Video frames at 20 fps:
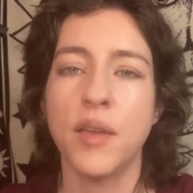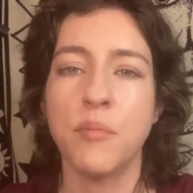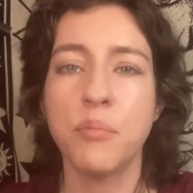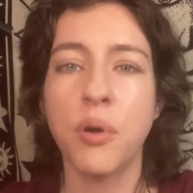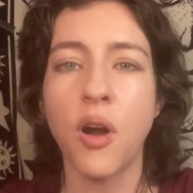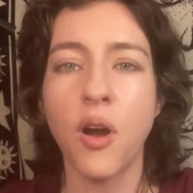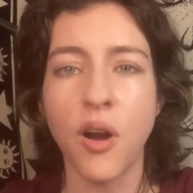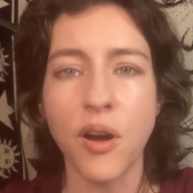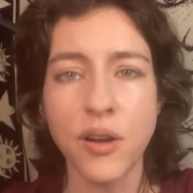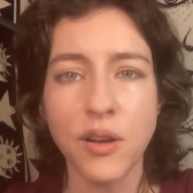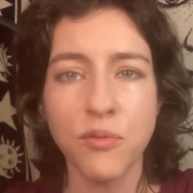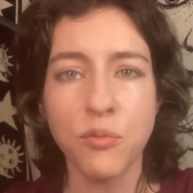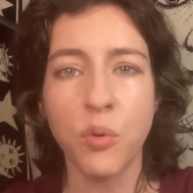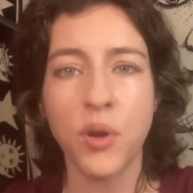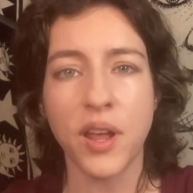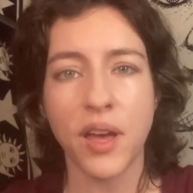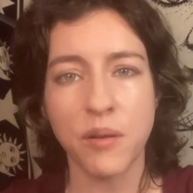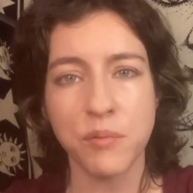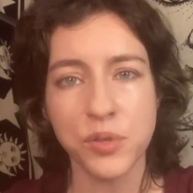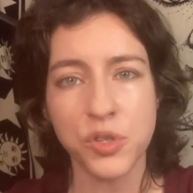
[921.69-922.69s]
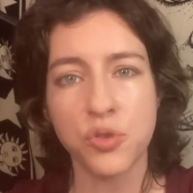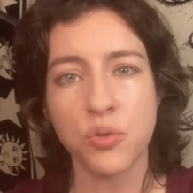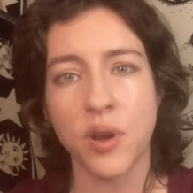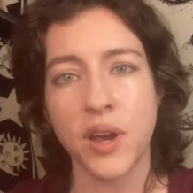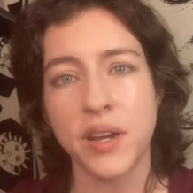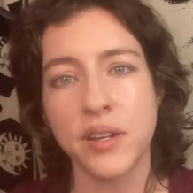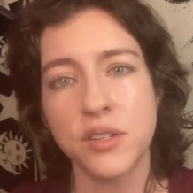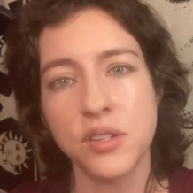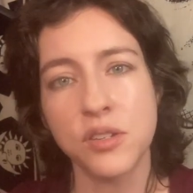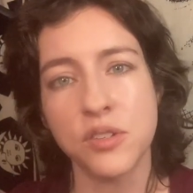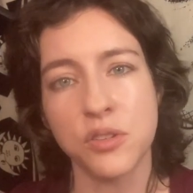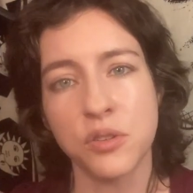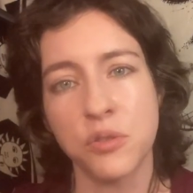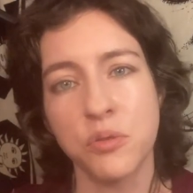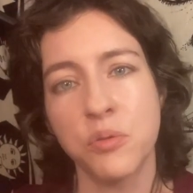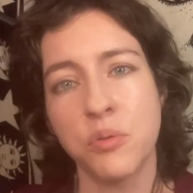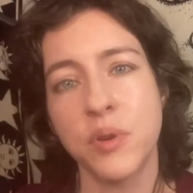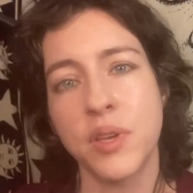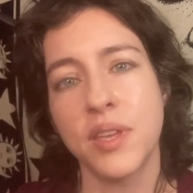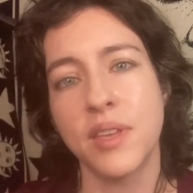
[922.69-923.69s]
Part of what I was trying to
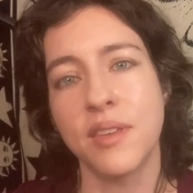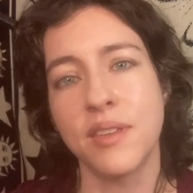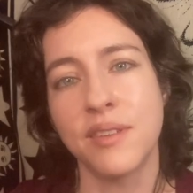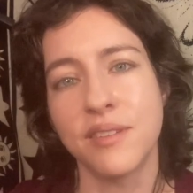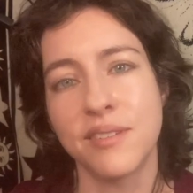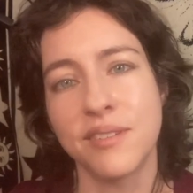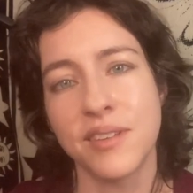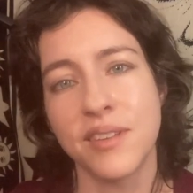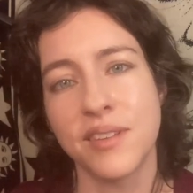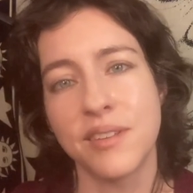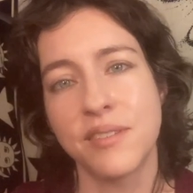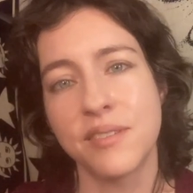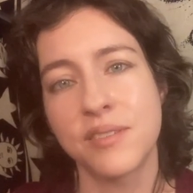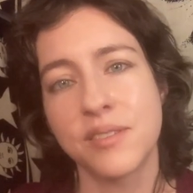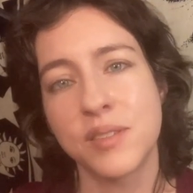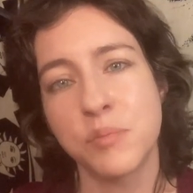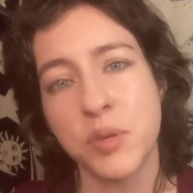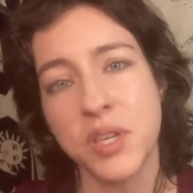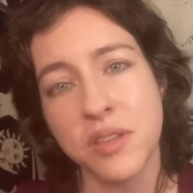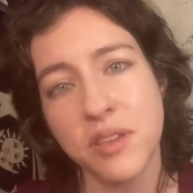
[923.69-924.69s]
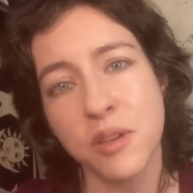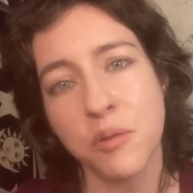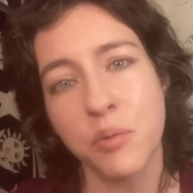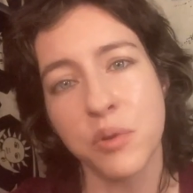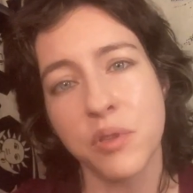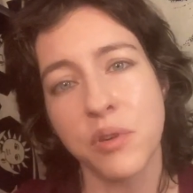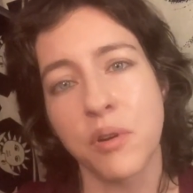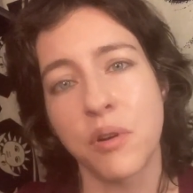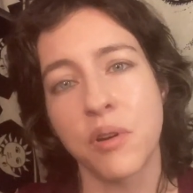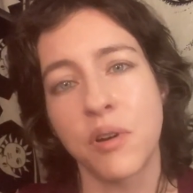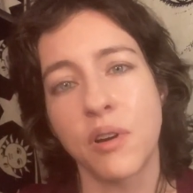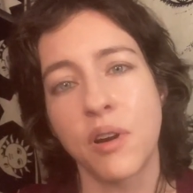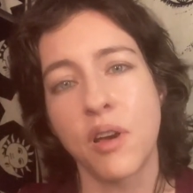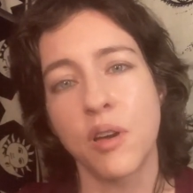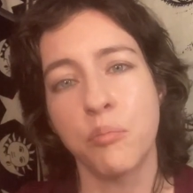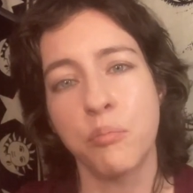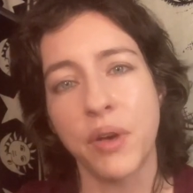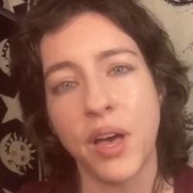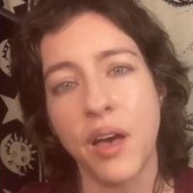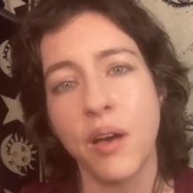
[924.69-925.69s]
do in speaking with her
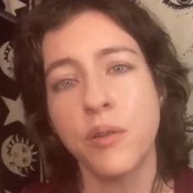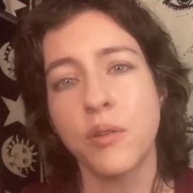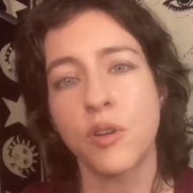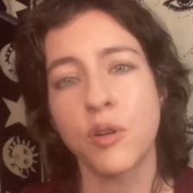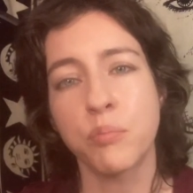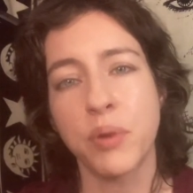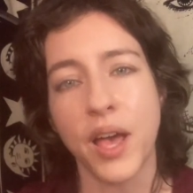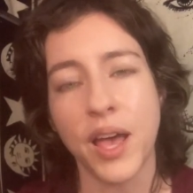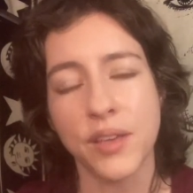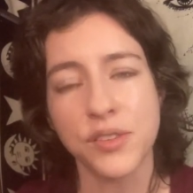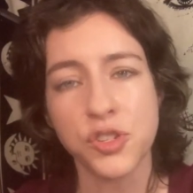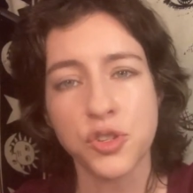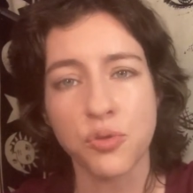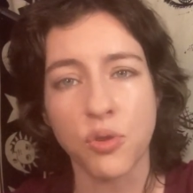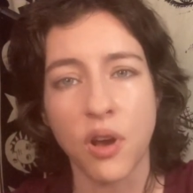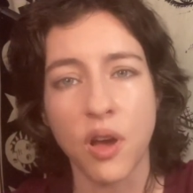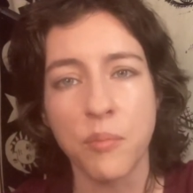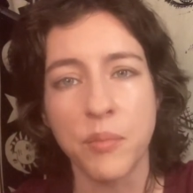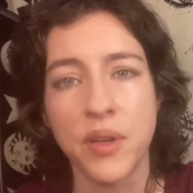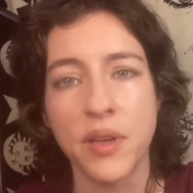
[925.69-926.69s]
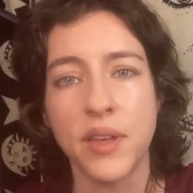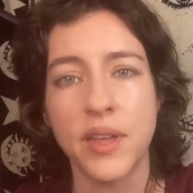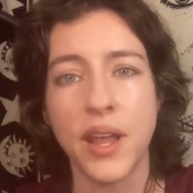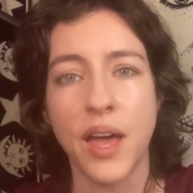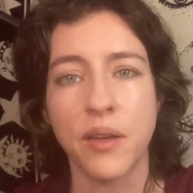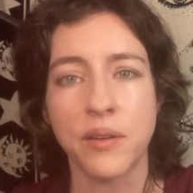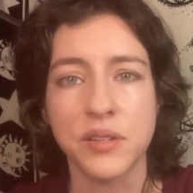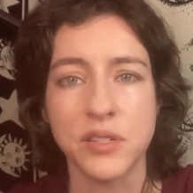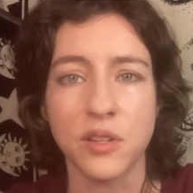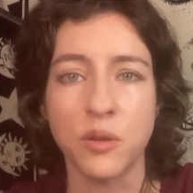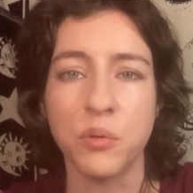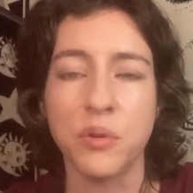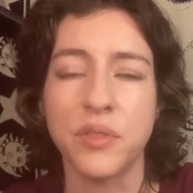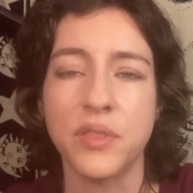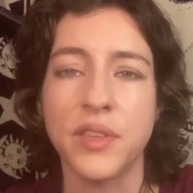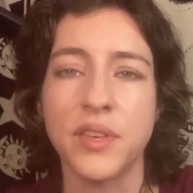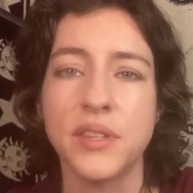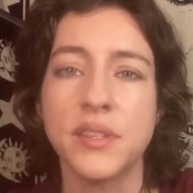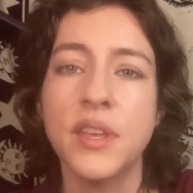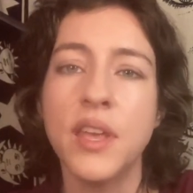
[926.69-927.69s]
about her past trauma and how to deal
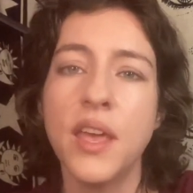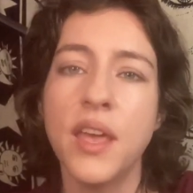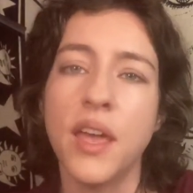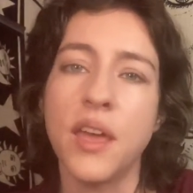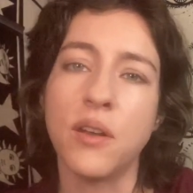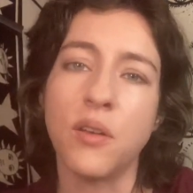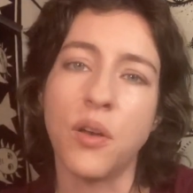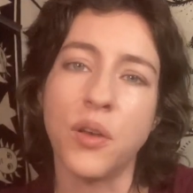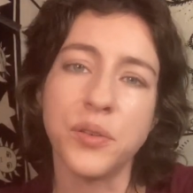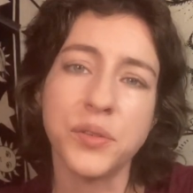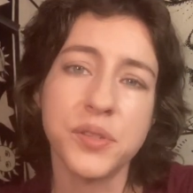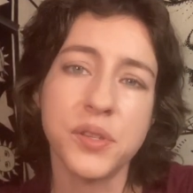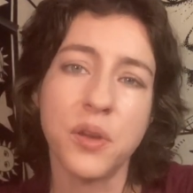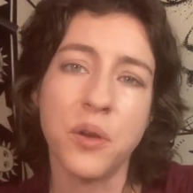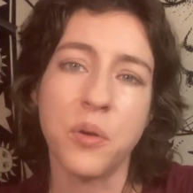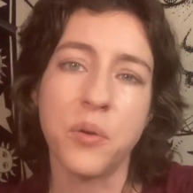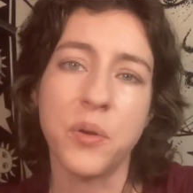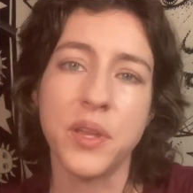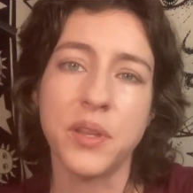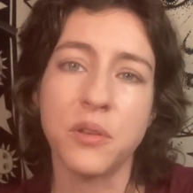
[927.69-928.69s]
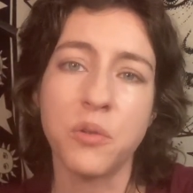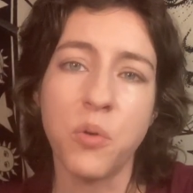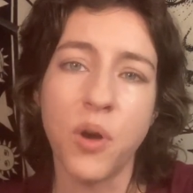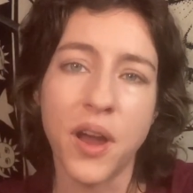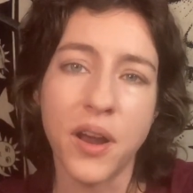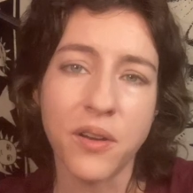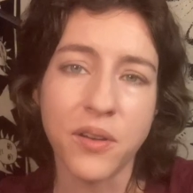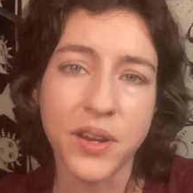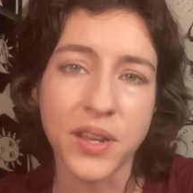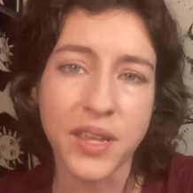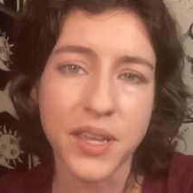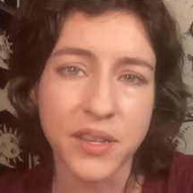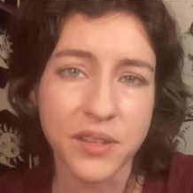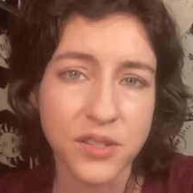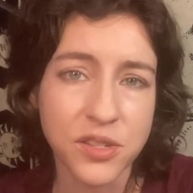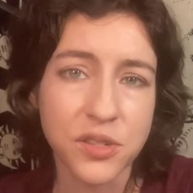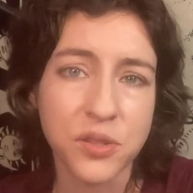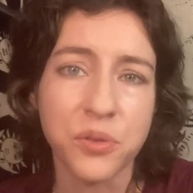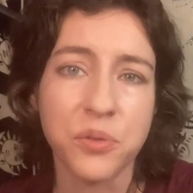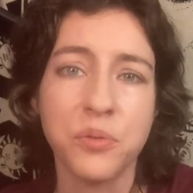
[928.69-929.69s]
with it, and also inquiring
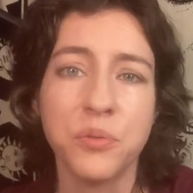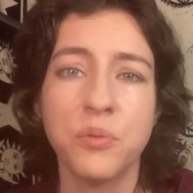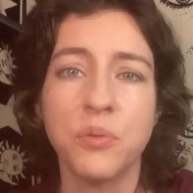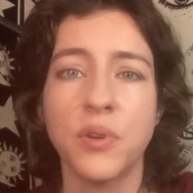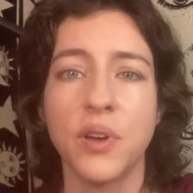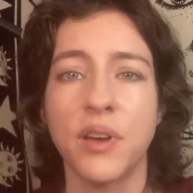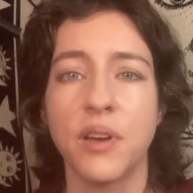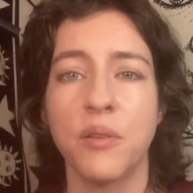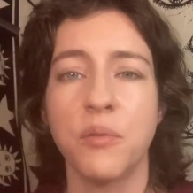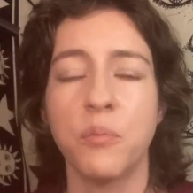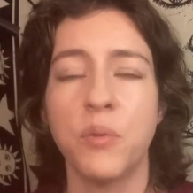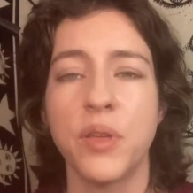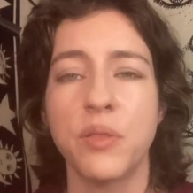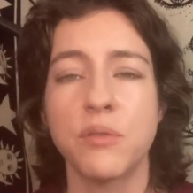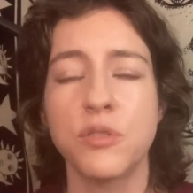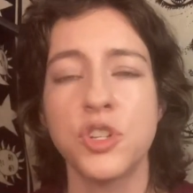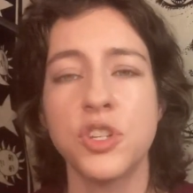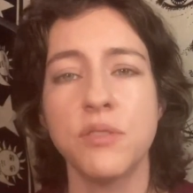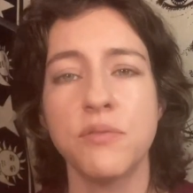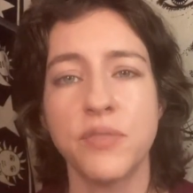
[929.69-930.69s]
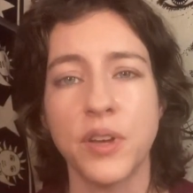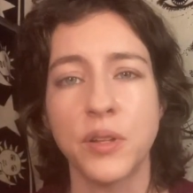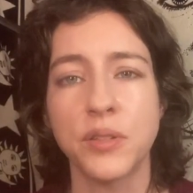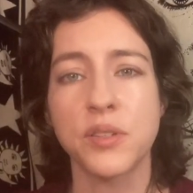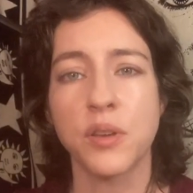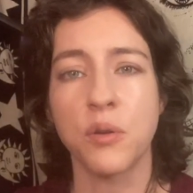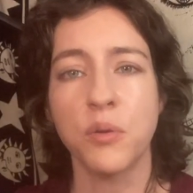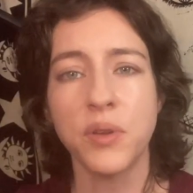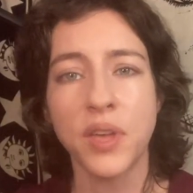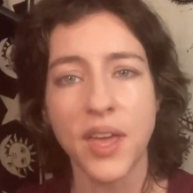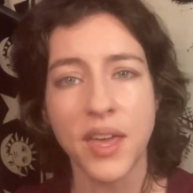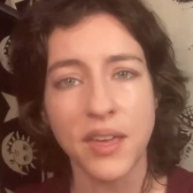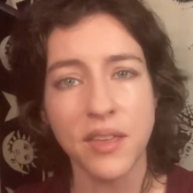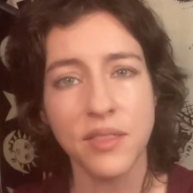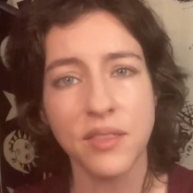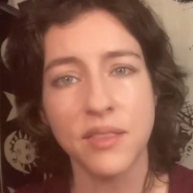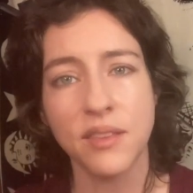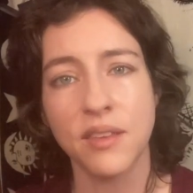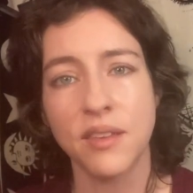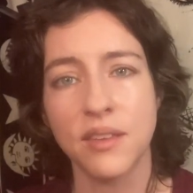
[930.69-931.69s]
into whether she felt okay
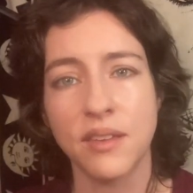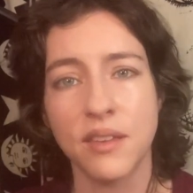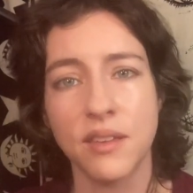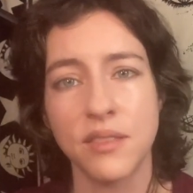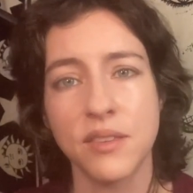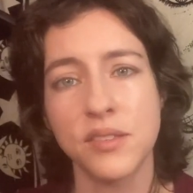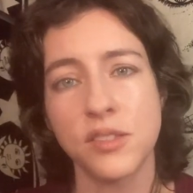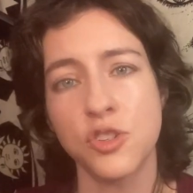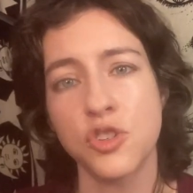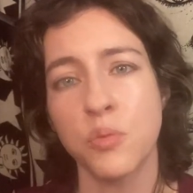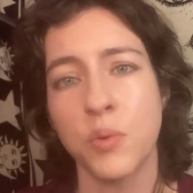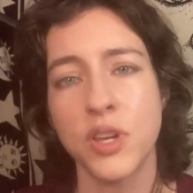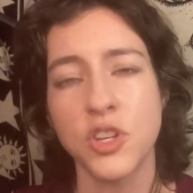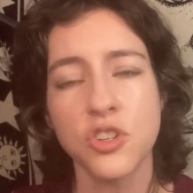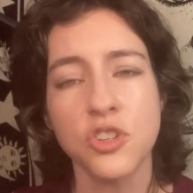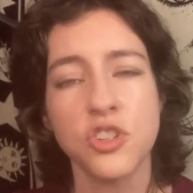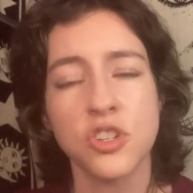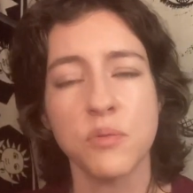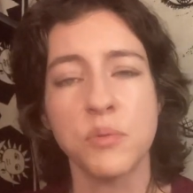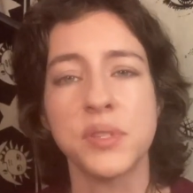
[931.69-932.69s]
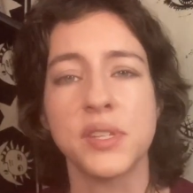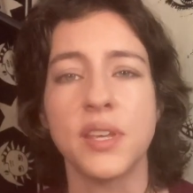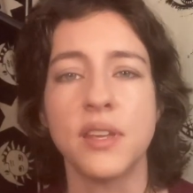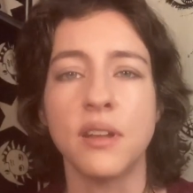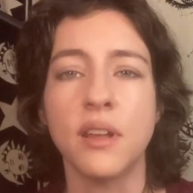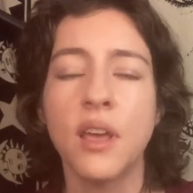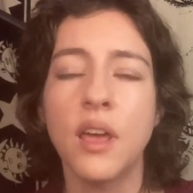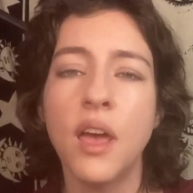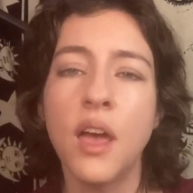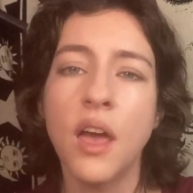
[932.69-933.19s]
in the situation she was in.